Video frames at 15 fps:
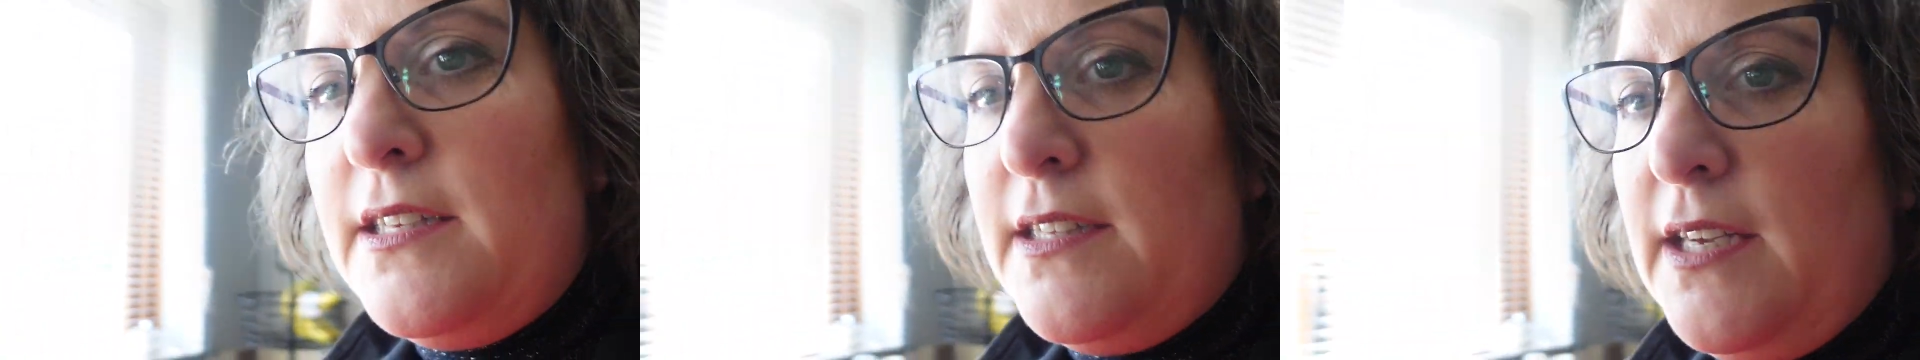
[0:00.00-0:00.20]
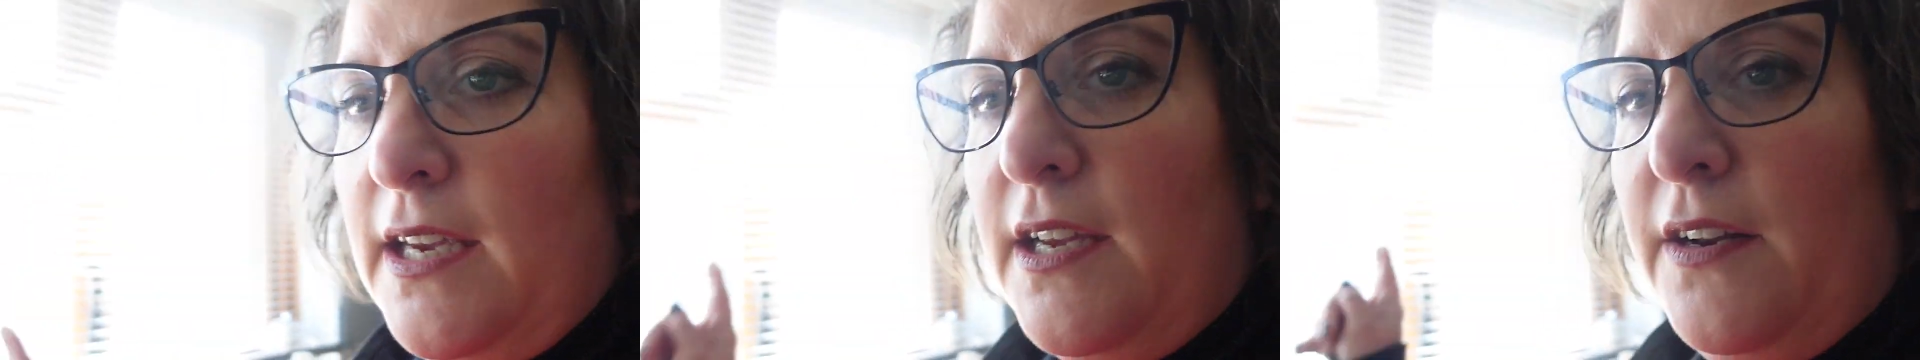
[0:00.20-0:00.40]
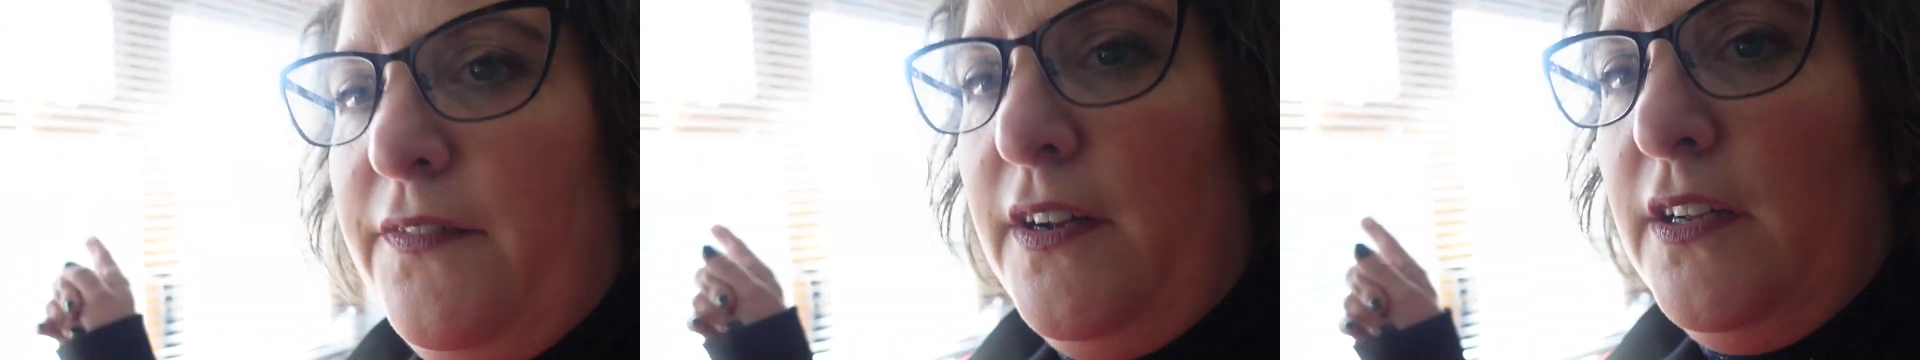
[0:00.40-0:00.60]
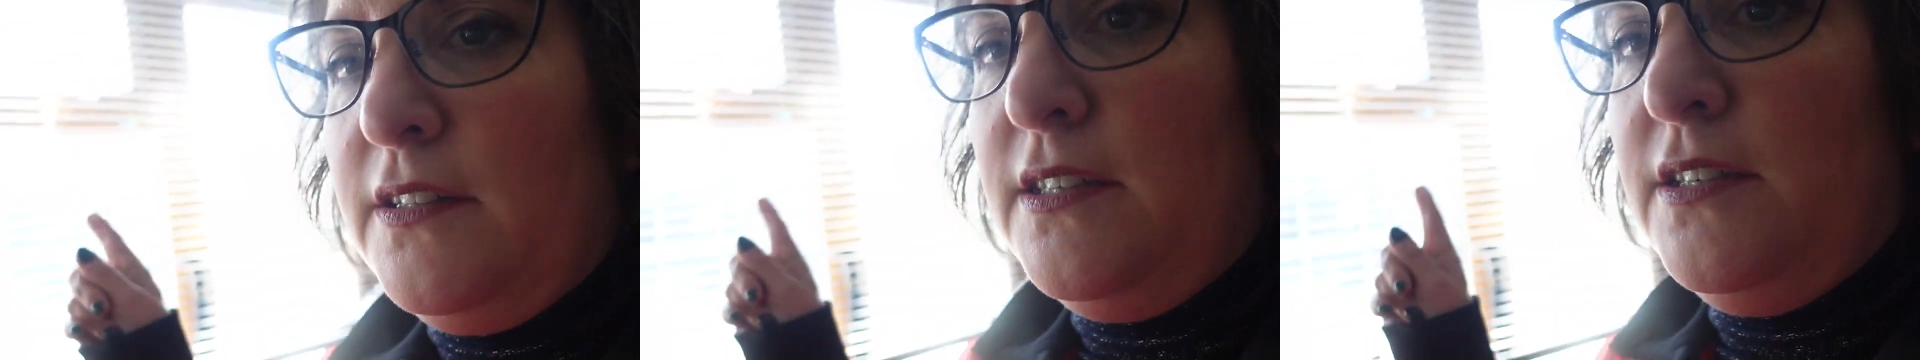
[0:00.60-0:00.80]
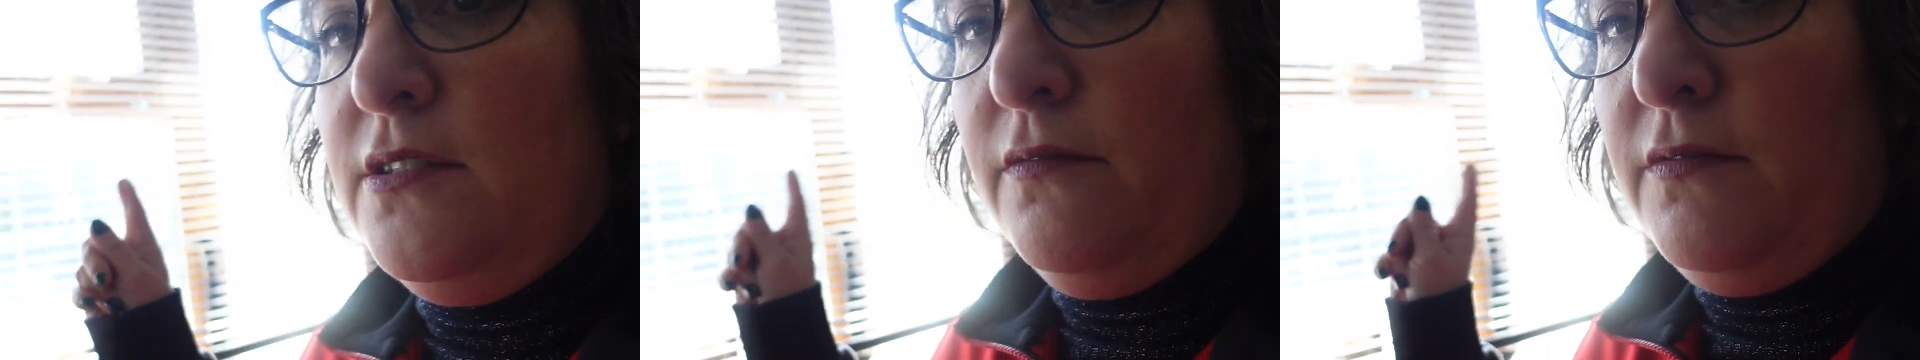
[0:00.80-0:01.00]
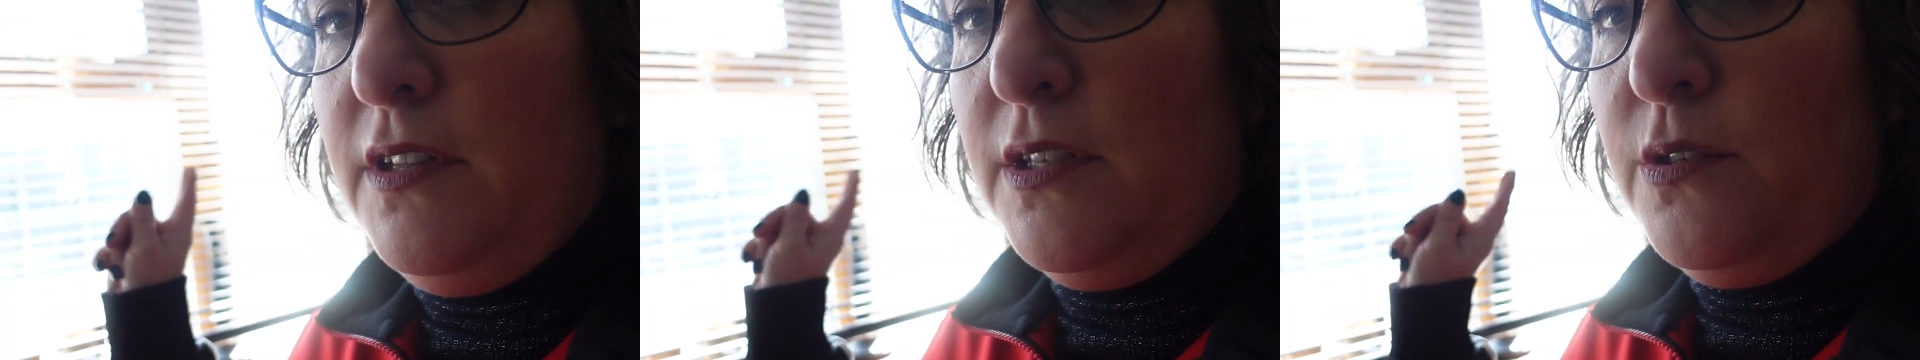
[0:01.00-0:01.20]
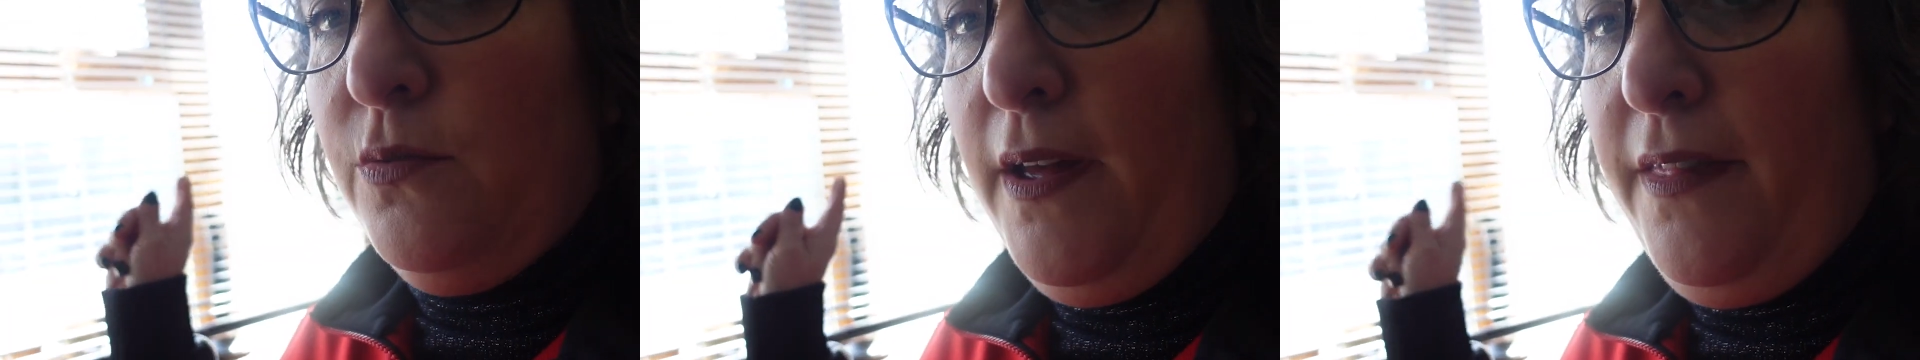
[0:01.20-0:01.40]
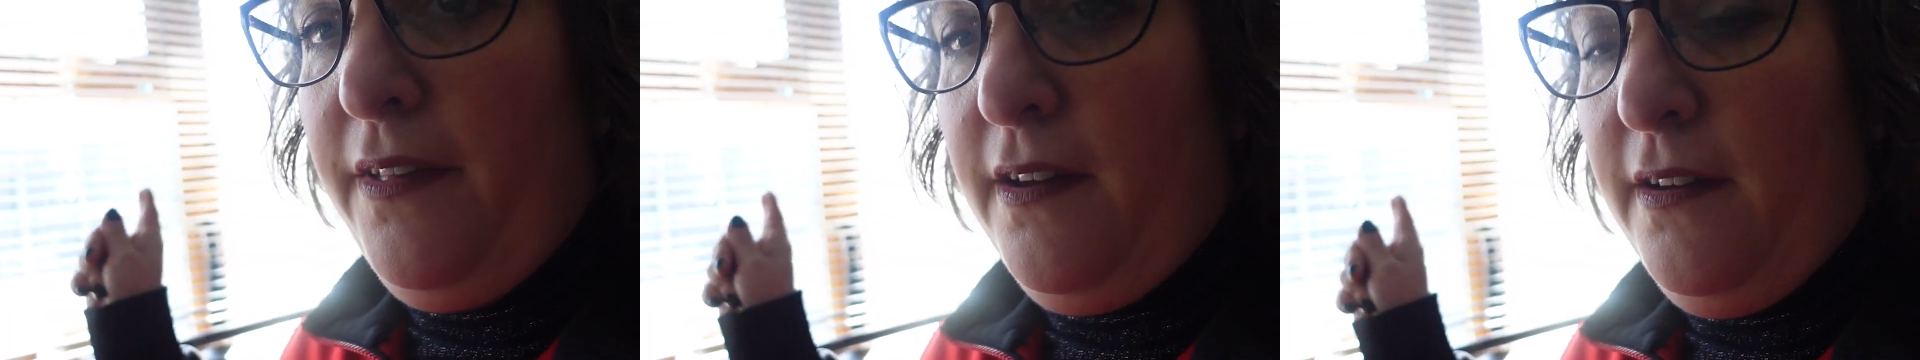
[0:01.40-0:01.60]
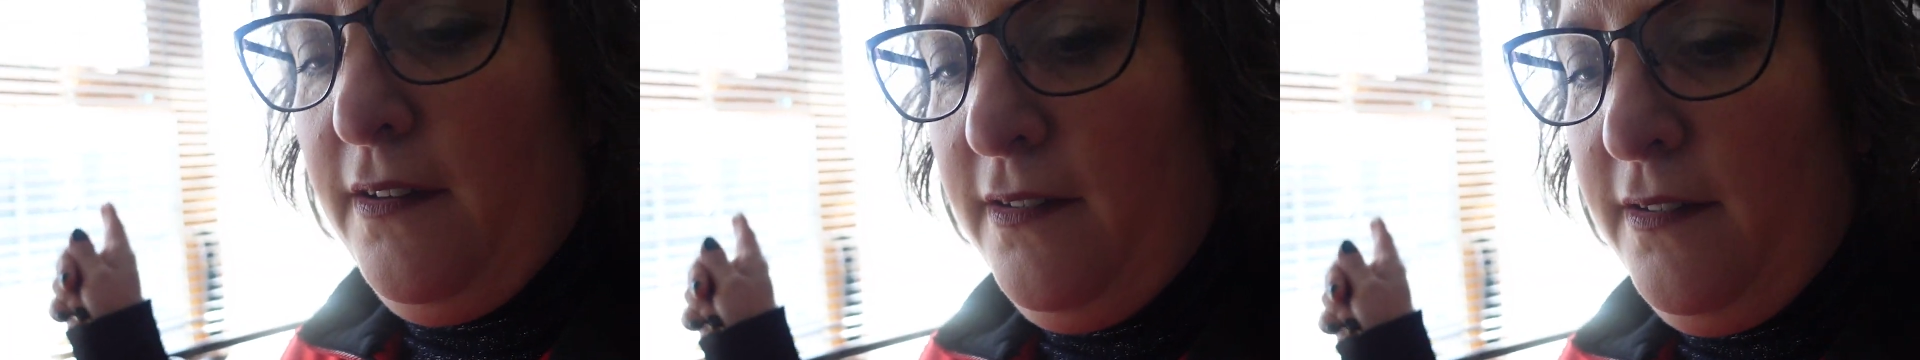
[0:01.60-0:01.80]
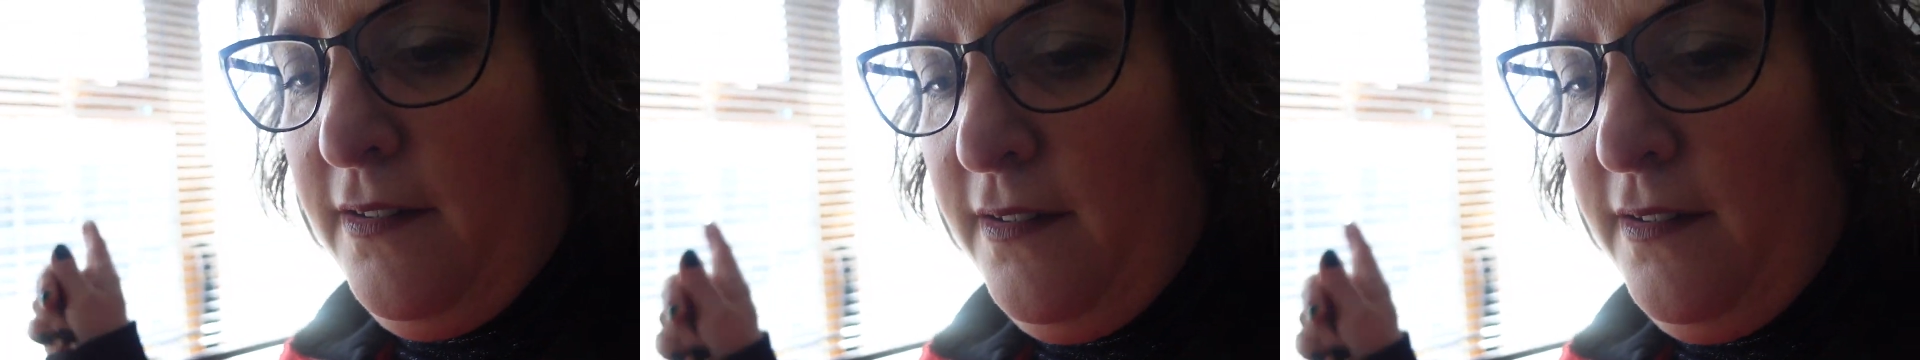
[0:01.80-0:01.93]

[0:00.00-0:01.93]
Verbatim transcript: to take advantage of this weather.